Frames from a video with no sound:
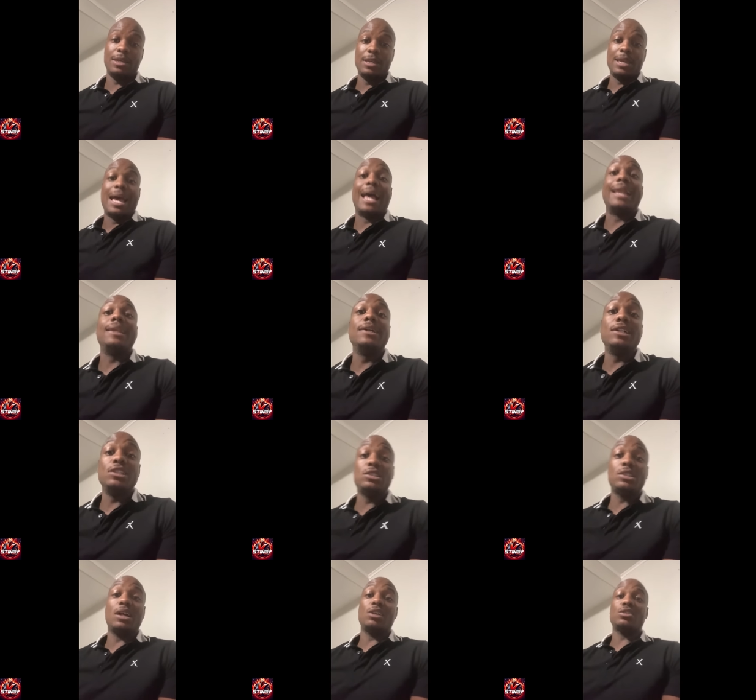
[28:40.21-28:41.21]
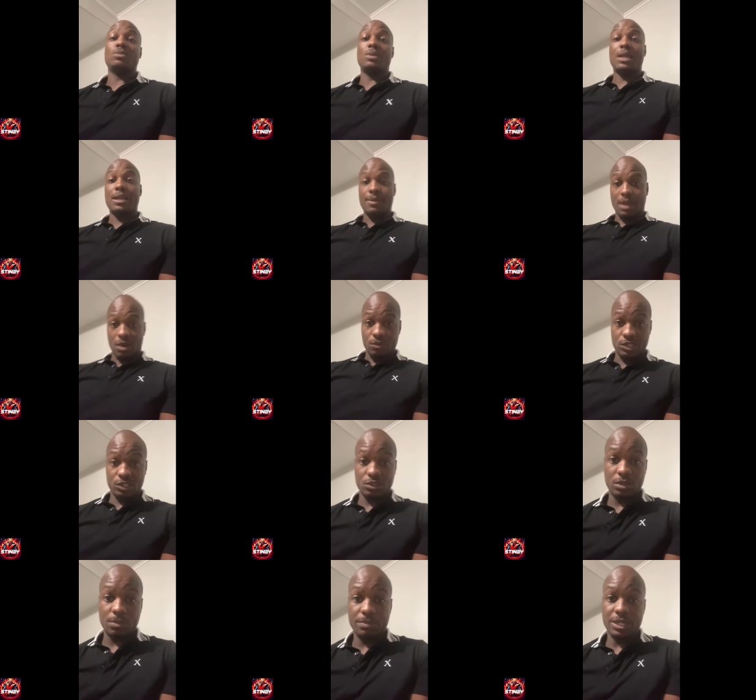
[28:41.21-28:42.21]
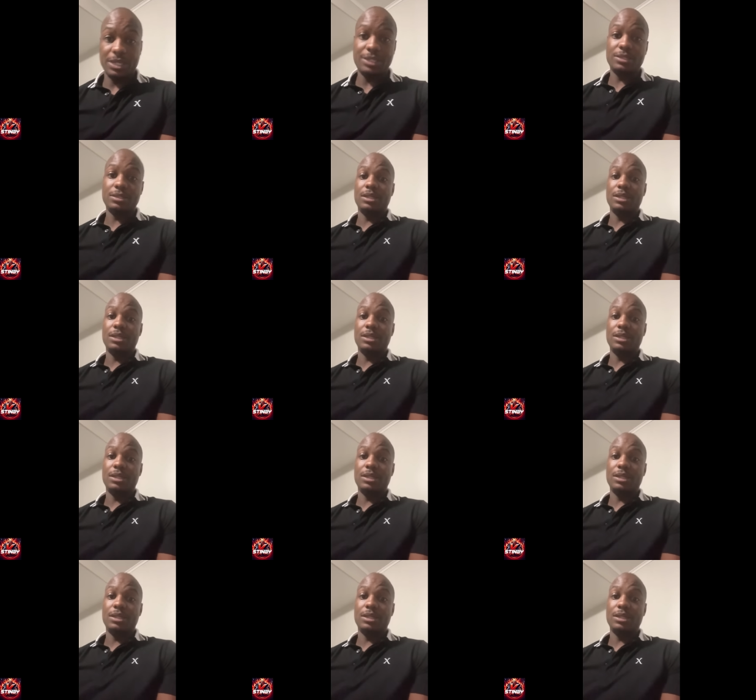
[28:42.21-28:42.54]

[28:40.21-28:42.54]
I love you, Charleston White. I wish you the best.